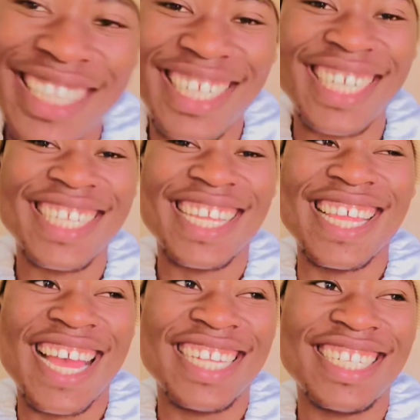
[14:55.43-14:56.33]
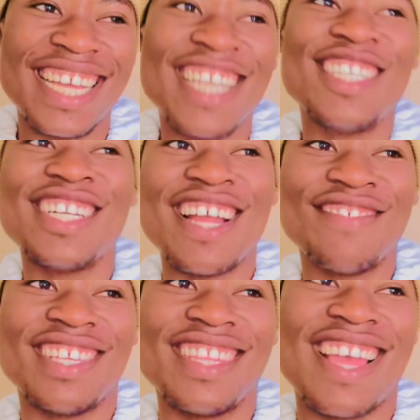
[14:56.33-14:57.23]
did I say that? I shouldn't have
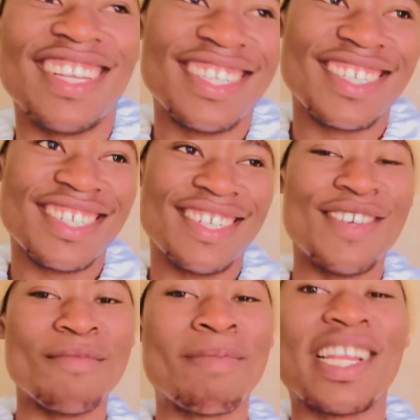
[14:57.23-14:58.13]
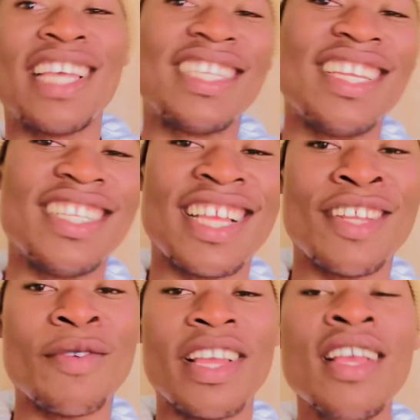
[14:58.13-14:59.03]
said that. But I said it
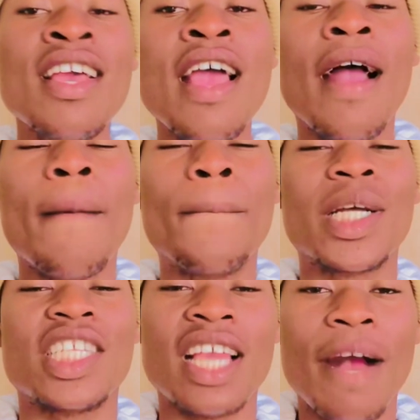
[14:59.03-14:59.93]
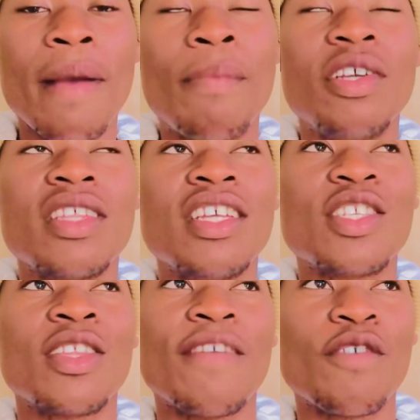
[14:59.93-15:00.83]
anyway. But yeah, my birthday is
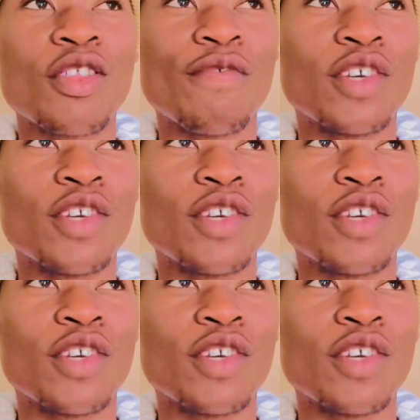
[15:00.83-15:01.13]
on the 4th of